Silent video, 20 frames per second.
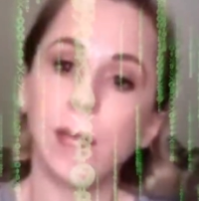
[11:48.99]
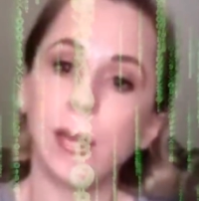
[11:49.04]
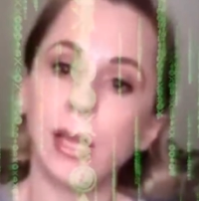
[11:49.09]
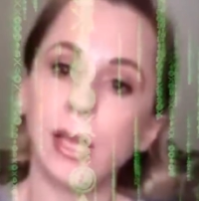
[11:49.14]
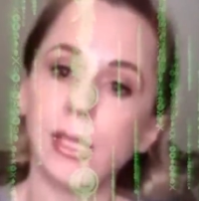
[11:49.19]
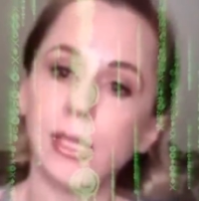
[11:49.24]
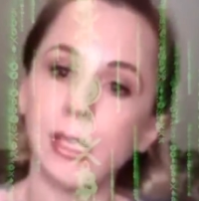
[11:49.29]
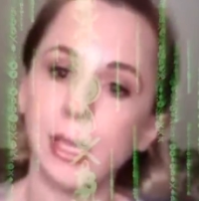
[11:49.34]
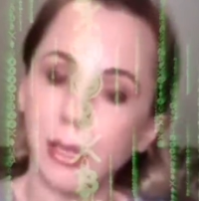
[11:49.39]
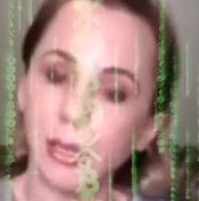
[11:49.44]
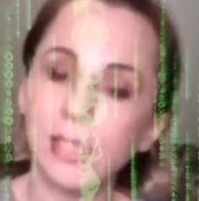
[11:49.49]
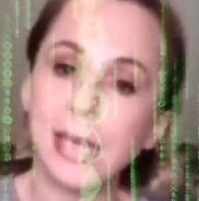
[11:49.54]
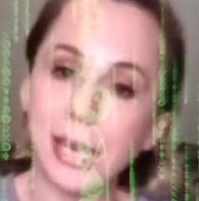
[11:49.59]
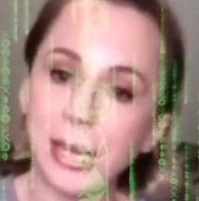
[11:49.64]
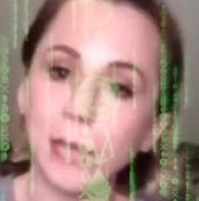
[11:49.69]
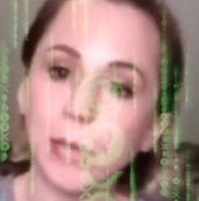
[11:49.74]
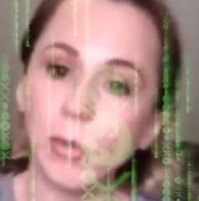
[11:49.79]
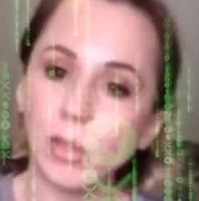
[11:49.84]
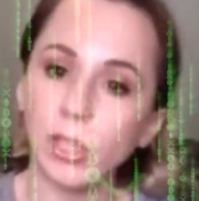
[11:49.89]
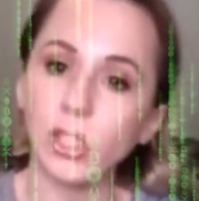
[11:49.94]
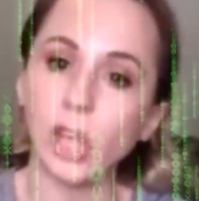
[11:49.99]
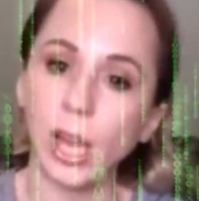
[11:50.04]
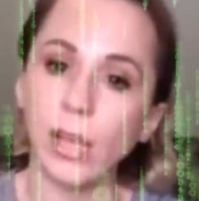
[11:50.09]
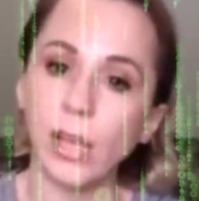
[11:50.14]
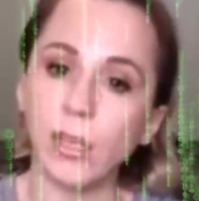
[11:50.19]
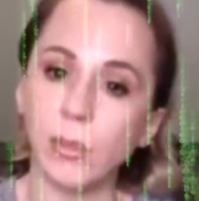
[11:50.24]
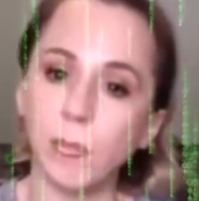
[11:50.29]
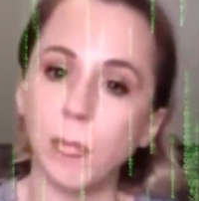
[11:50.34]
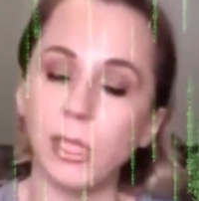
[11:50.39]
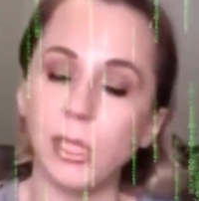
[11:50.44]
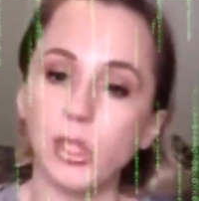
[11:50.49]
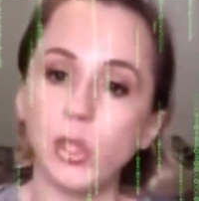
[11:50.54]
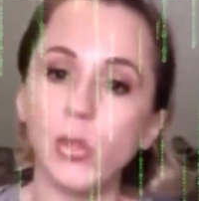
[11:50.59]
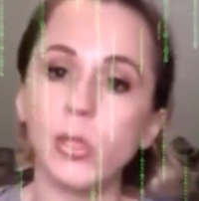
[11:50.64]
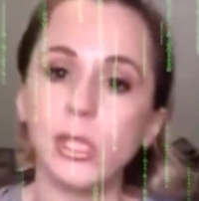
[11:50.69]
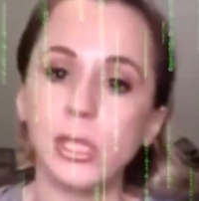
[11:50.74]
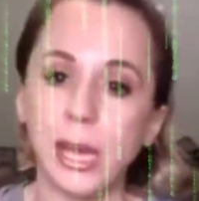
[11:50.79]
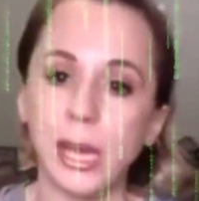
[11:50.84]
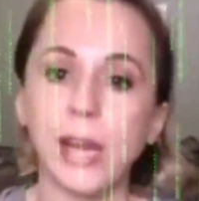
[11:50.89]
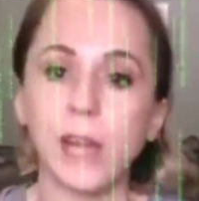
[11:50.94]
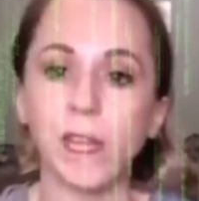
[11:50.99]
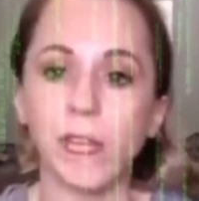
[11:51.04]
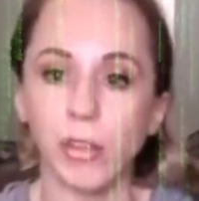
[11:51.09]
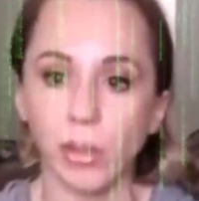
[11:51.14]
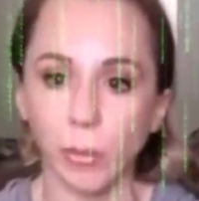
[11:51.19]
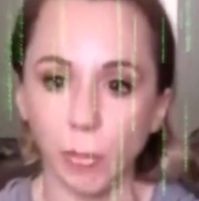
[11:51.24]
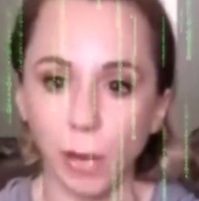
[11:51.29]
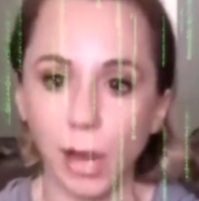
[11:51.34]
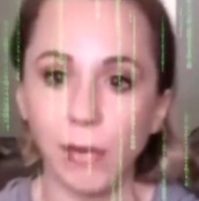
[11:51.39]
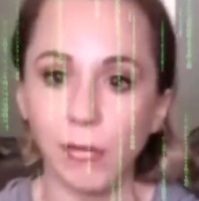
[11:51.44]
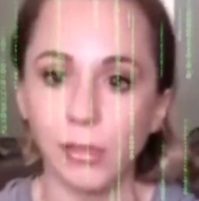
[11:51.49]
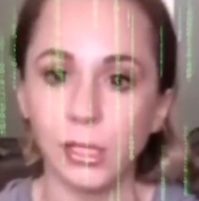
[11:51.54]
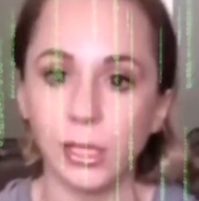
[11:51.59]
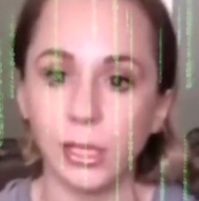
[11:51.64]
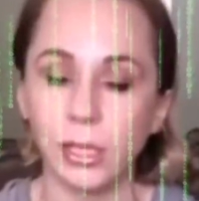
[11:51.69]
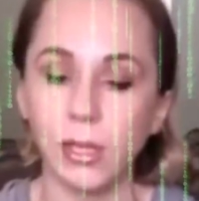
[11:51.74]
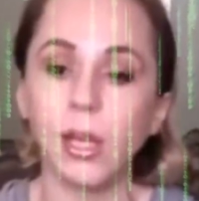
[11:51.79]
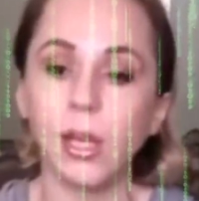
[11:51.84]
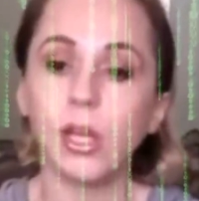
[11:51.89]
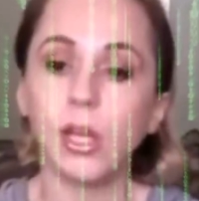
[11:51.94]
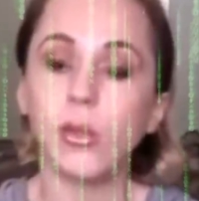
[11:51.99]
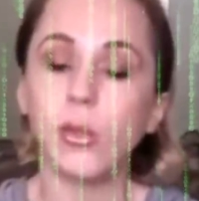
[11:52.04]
Because standing with a child means you stand for their privacy,